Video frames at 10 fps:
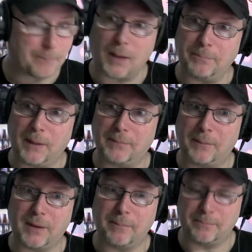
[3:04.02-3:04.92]
Yum, yum,
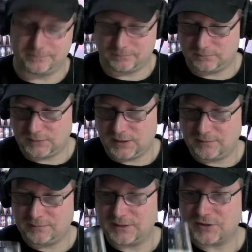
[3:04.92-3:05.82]
yum, yum.
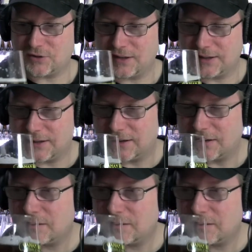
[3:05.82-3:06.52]
Well, let's try it again.